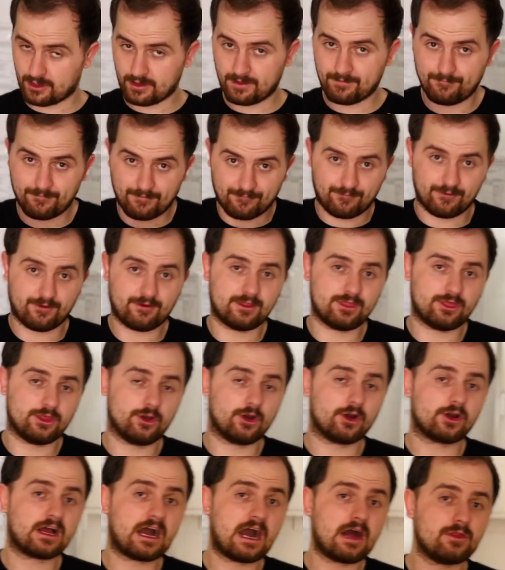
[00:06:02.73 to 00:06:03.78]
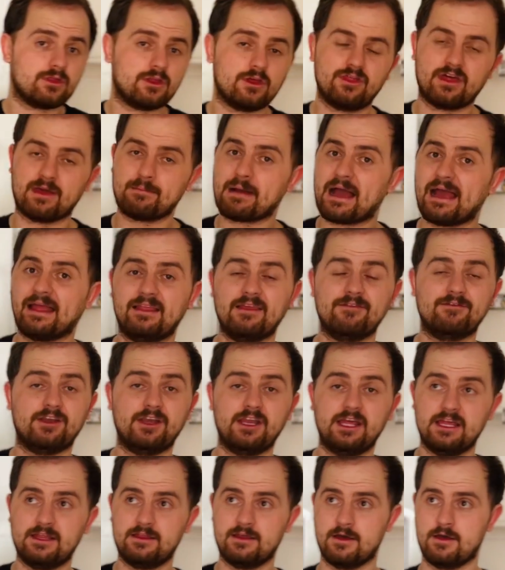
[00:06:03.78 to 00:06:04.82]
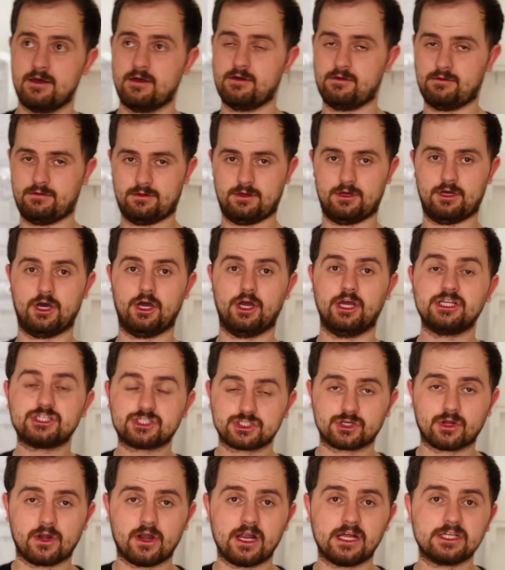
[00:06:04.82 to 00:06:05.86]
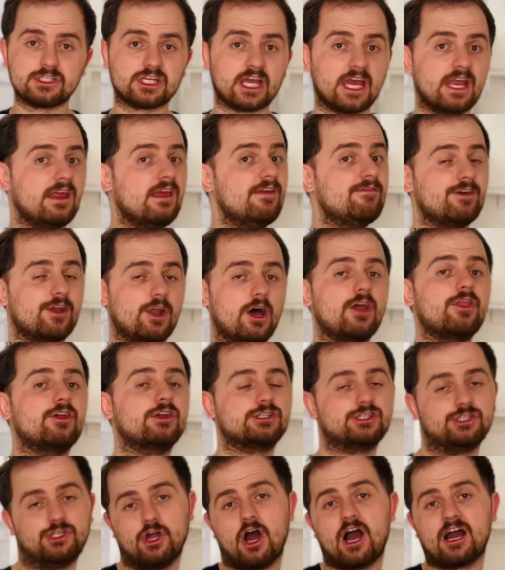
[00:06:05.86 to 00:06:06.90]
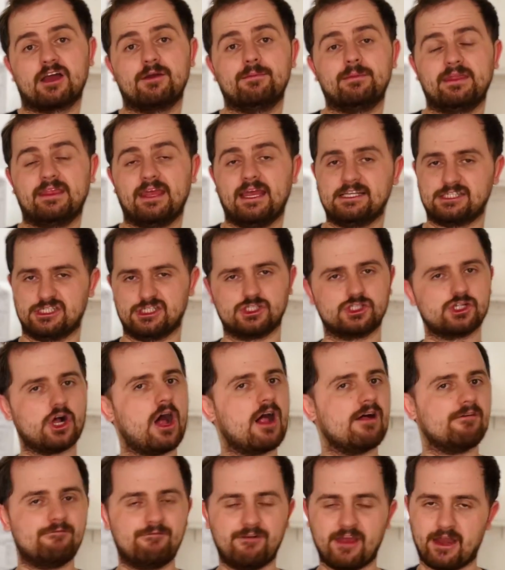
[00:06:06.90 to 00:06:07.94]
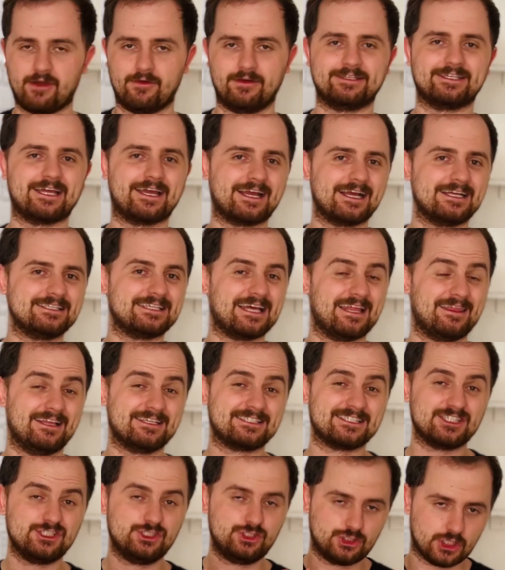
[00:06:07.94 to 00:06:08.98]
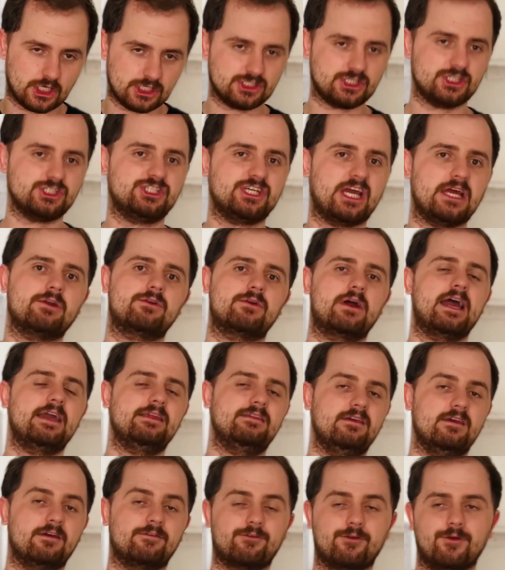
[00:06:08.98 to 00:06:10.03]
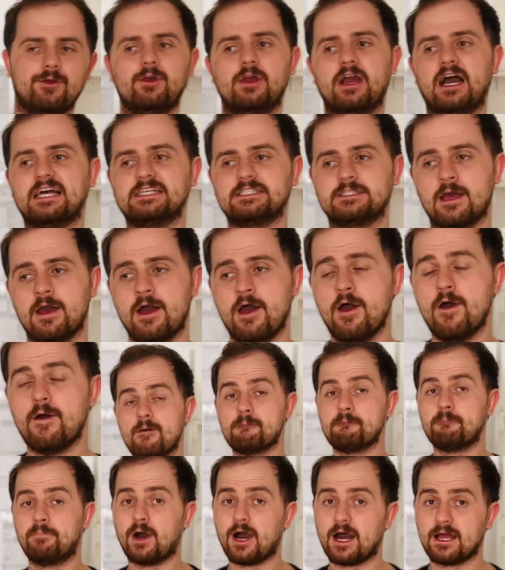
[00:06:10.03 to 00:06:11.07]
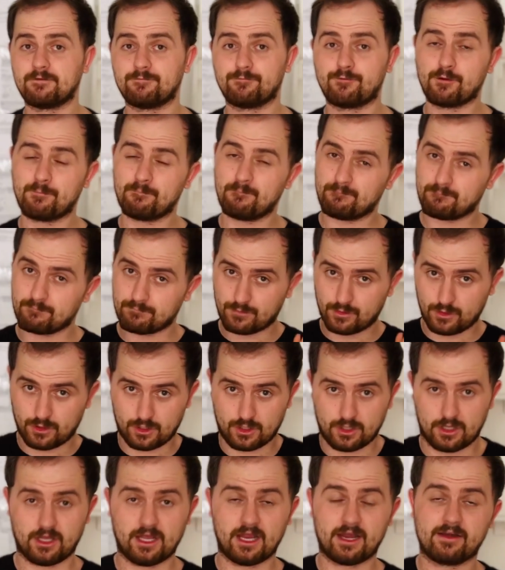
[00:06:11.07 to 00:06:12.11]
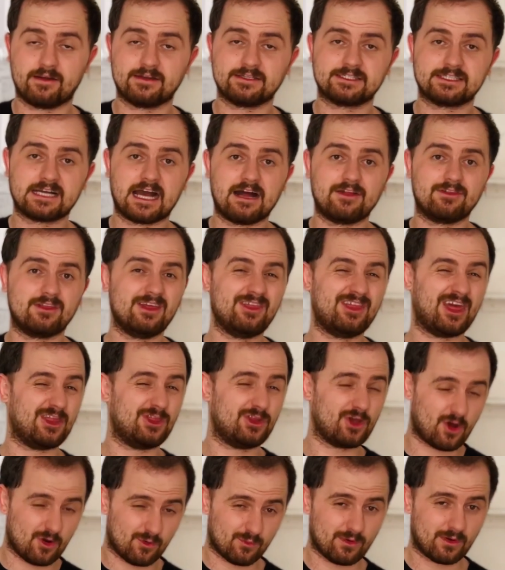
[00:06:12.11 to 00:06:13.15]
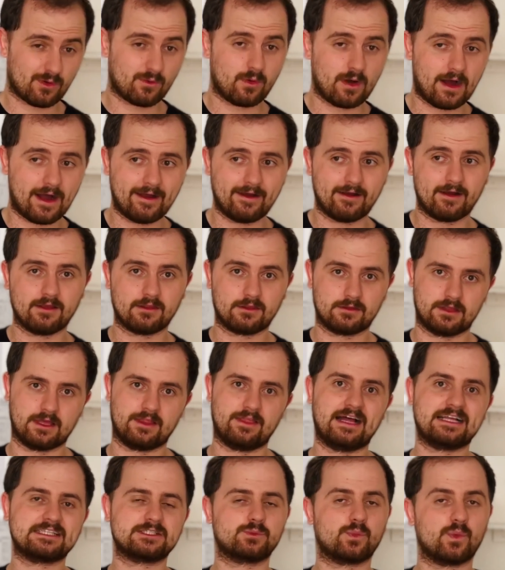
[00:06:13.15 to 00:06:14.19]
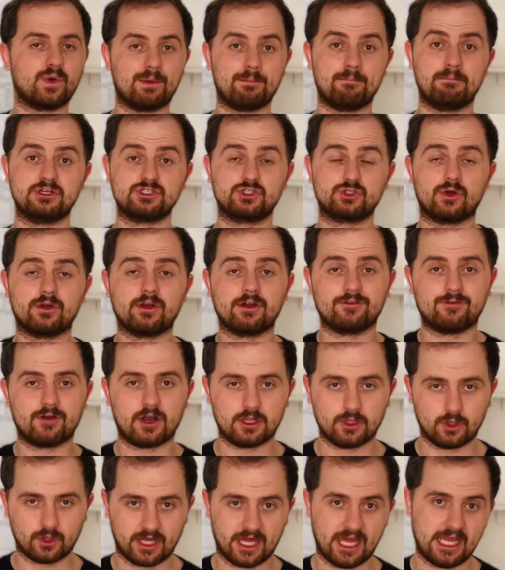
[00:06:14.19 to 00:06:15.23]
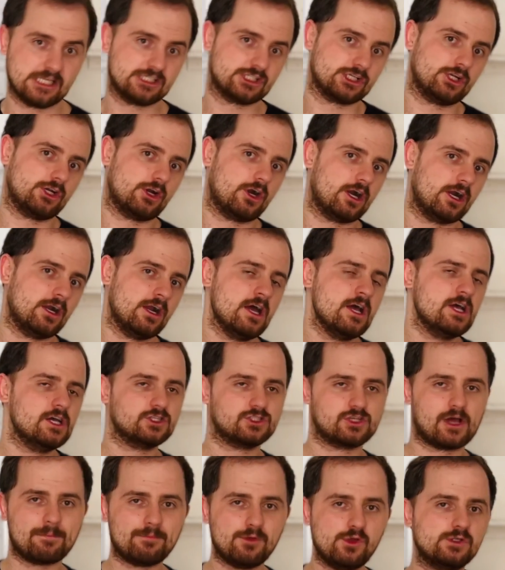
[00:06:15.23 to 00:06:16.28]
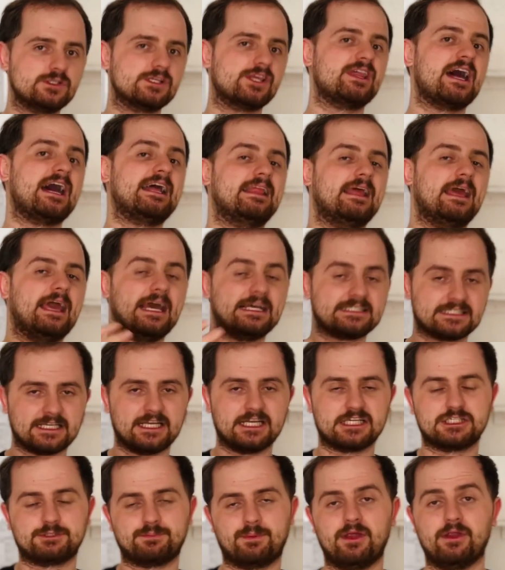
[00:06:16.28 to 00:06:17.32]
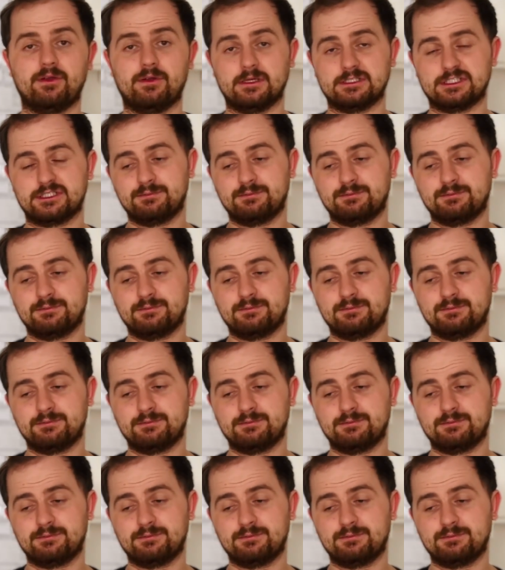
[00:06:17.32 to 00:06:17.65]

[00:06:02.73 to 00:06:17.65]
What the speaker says: in your county, they might even need insurance and even other documentation. So all varies. Like I said, this is just a general idea for you guys. But from Harris County, they don't require it, and that's where majority of our locations are. So I'm using that as an experience.